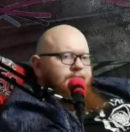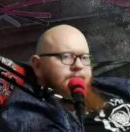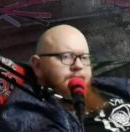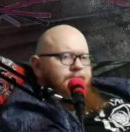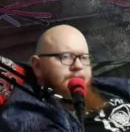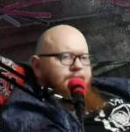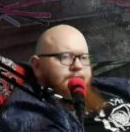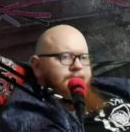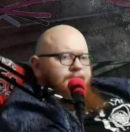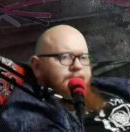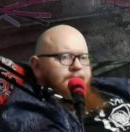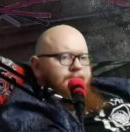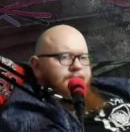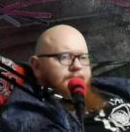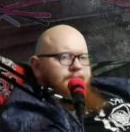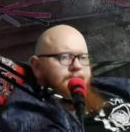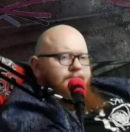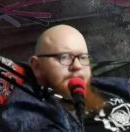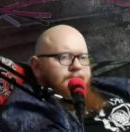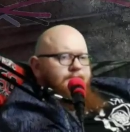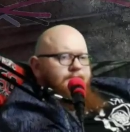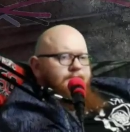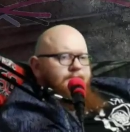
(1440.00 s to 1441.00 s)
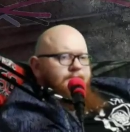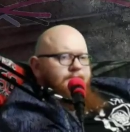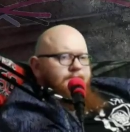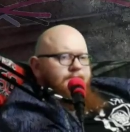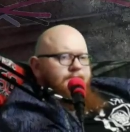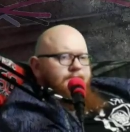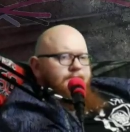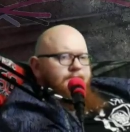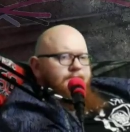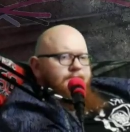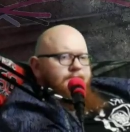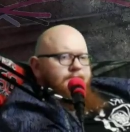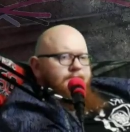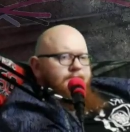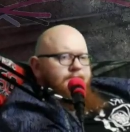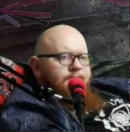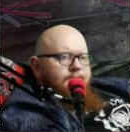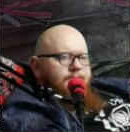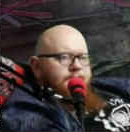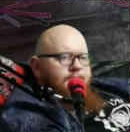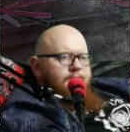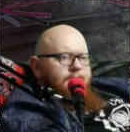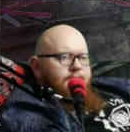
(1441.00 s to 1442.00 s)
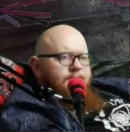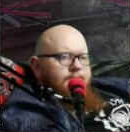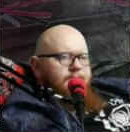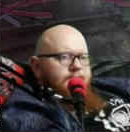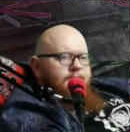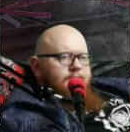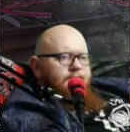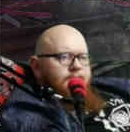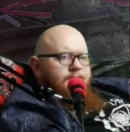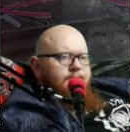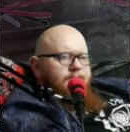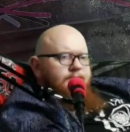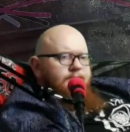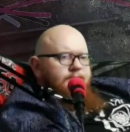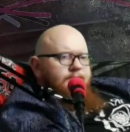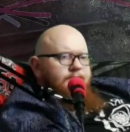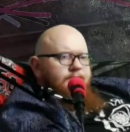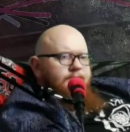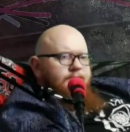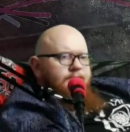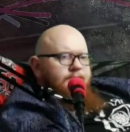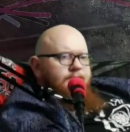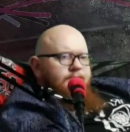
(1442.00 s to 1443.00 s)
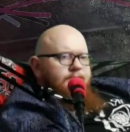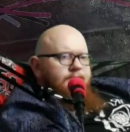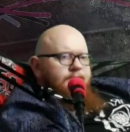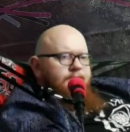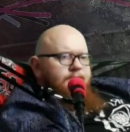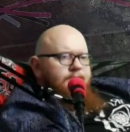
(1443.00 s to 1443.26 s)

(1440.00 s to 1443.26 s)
Nobody speaks.